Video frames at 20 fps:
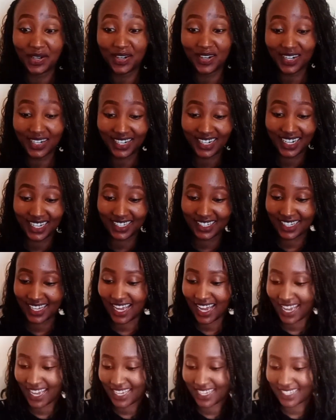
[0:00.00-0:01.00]
Goodness,
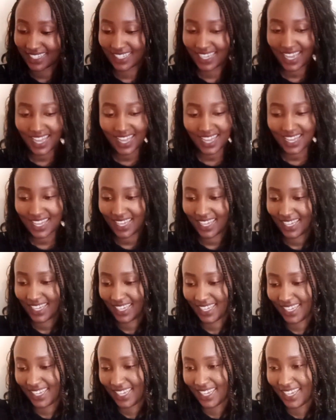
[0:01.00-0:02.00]
guys. Hey,
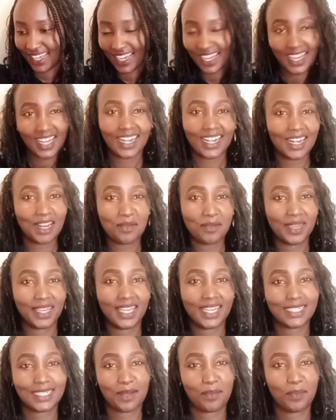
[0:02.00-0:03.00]
let me
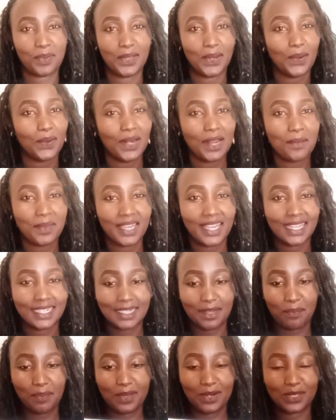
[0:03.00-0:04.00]
get a pillow. Let me
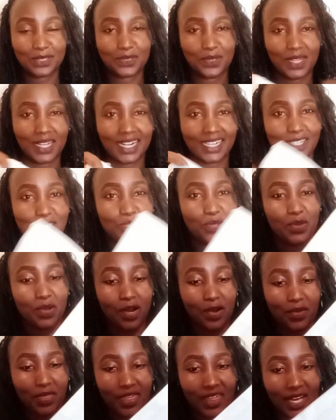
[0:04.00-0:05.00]
get a pillow so that I show you
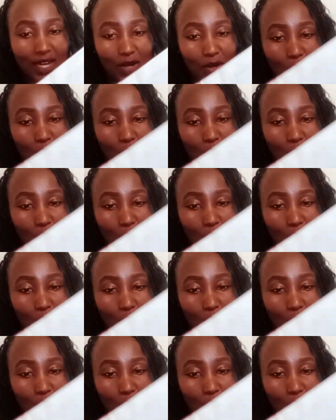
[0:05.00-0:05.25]
how they